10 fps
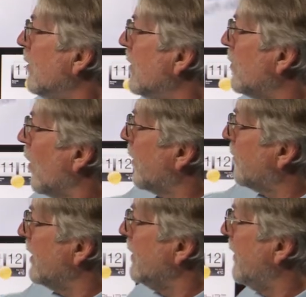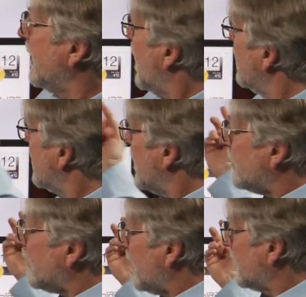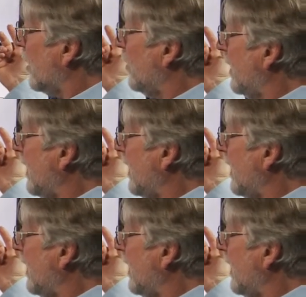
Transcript: we've got three videos open at the top